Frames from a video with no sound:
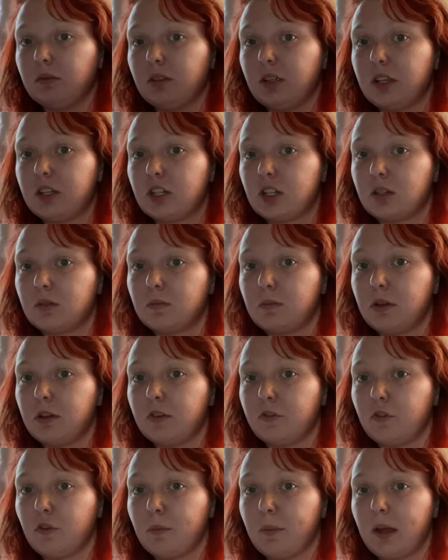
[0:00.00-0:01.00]
It's just
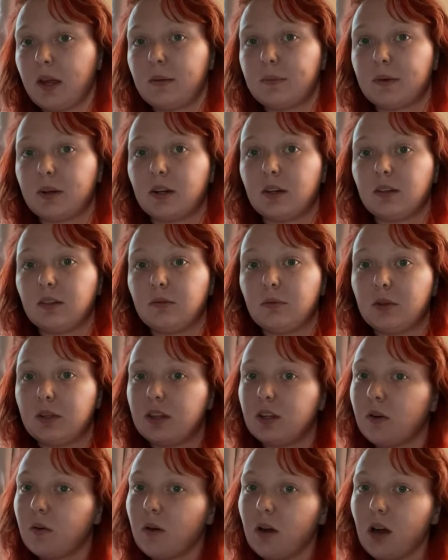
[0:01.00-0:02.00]
beautiful paper
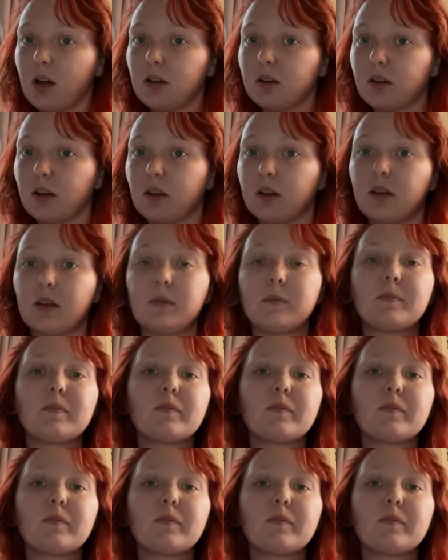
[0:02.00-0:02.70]
with your art on it.